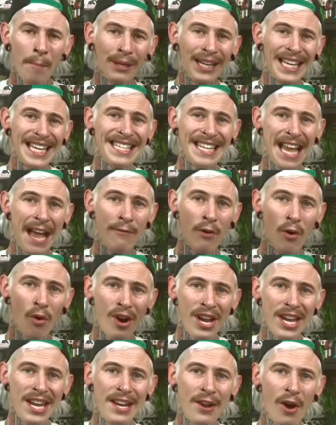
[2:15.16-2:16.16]
Please have a
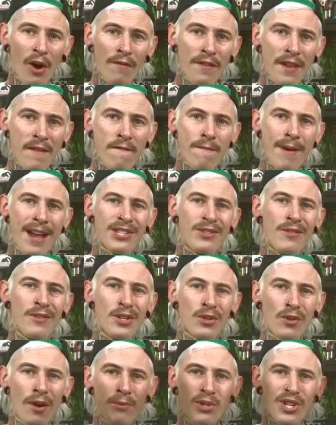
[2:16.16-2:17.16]
read of the information in the
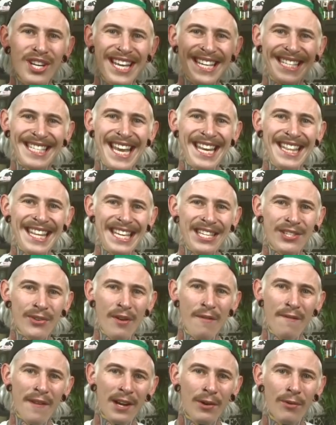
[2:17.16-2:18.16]
description. Send these
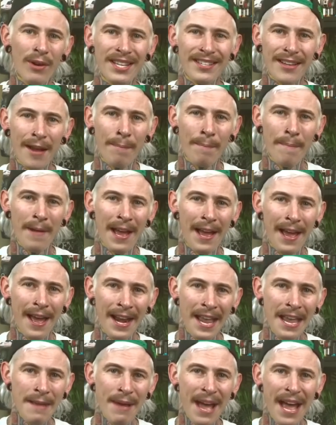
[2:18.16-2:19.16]
three fuckwits up, uh,
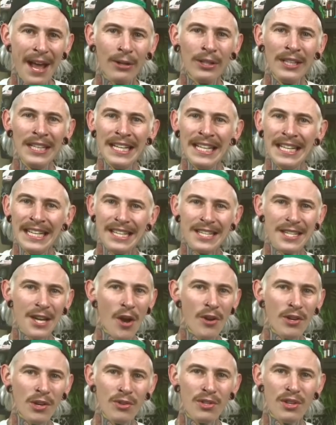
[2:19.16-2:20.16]
an email.
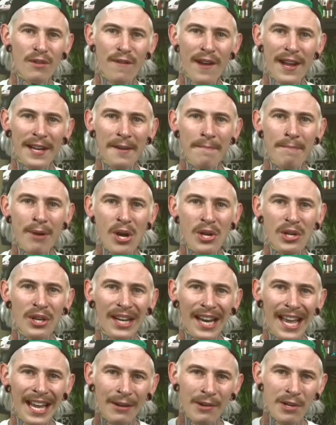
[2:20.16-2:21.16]
Don't use your fucking
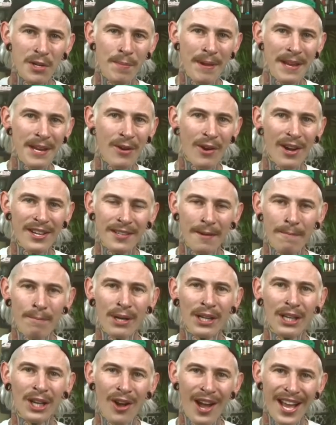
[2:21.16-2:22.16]
bogan language. Be nice and
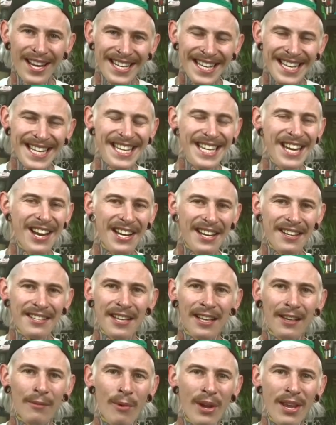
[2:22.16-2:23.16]
polite. You don't need to
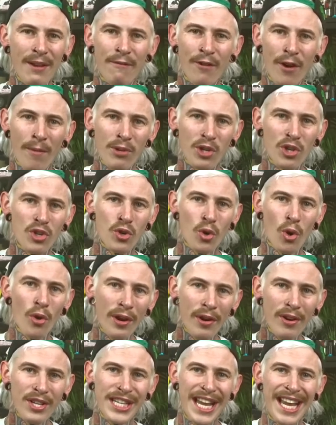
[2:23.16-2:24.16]
tell them where you're from. Just draw
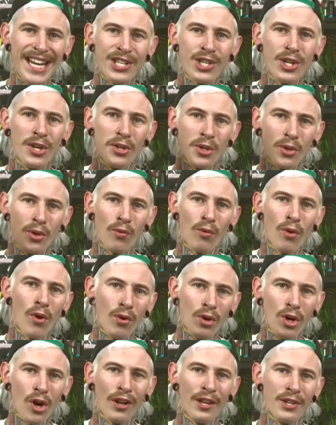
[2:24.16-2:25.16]
their attention to the
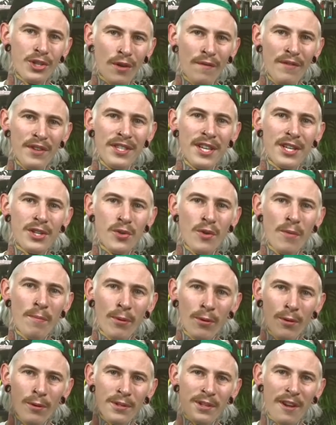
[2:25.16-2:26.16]
Royal College of Physician
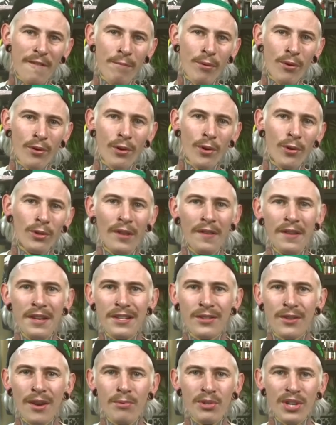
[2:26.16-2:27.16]
reports. I've put all in the
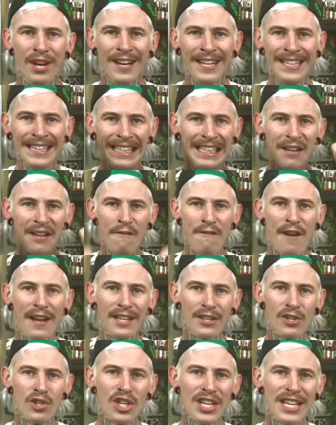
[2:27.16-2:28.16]
description.
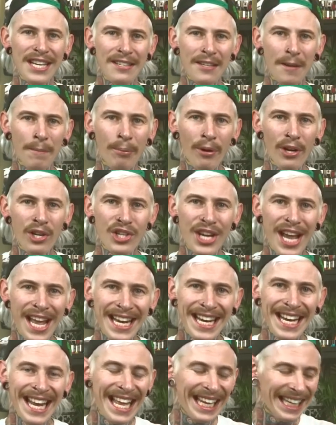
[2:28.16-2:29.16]
Fucking cheers.
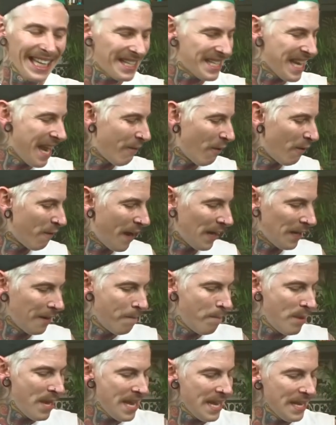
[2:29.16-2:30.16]
Appreciate it. Let's have a
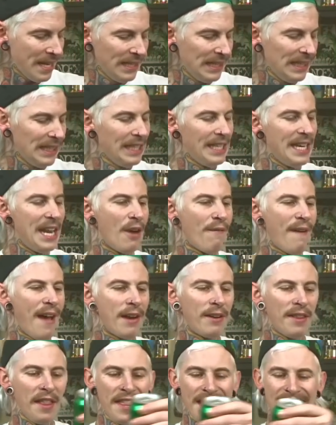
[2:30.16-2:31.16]
fucking beer. Now, I've
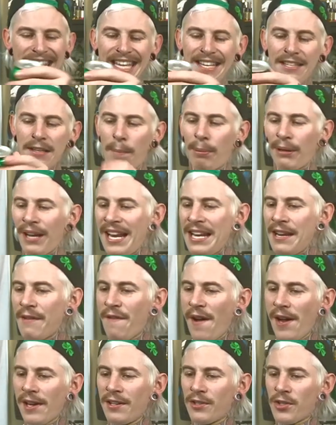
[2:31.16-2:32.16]
had these plenty of
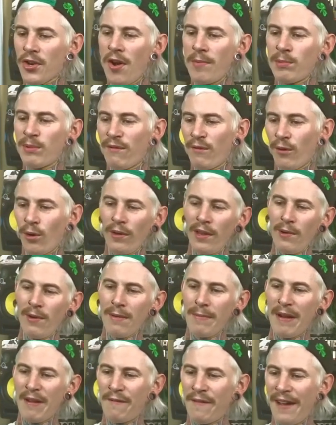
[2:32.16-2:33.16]
fucking times before. They're
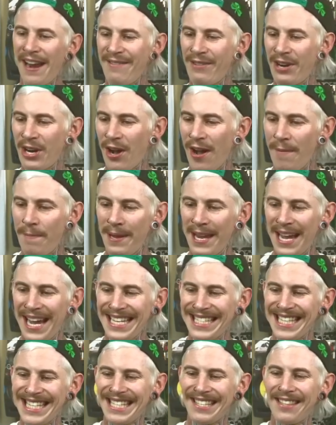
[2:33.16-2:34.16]
one of my favorite I P
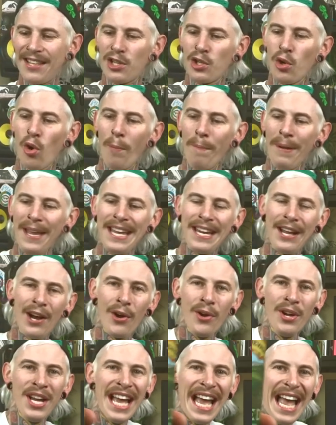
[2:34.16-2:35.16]
As. This is the
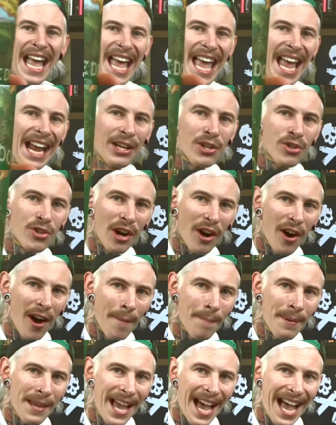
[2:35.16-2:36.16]
Torpedo Extra
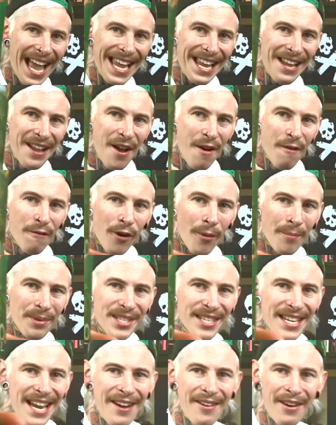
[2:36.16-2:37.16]
I P A from
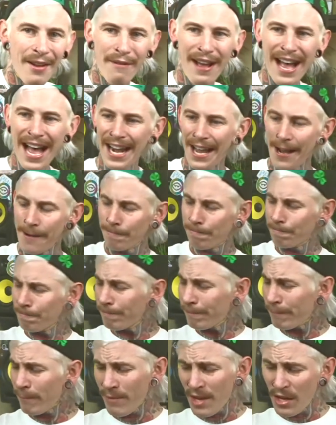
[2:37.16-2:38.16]
Sierra Nevada.
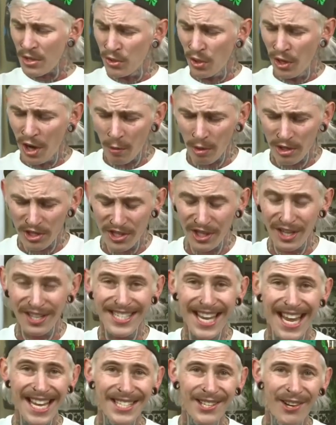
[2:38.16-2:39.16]
So I know what she's going
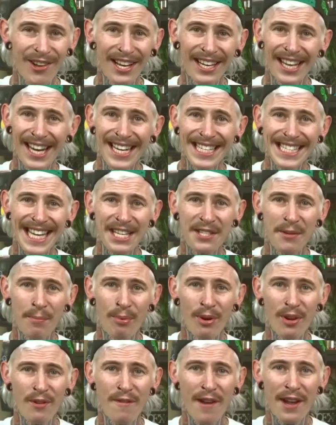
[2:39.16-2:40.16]
to taste like, and it tastes
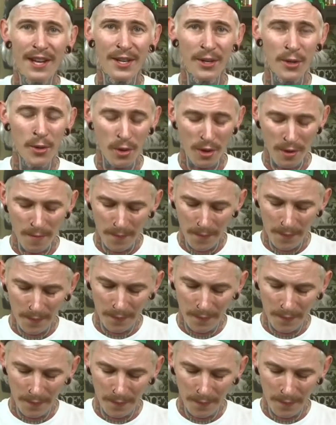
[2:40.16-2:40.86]
pretty fucking good.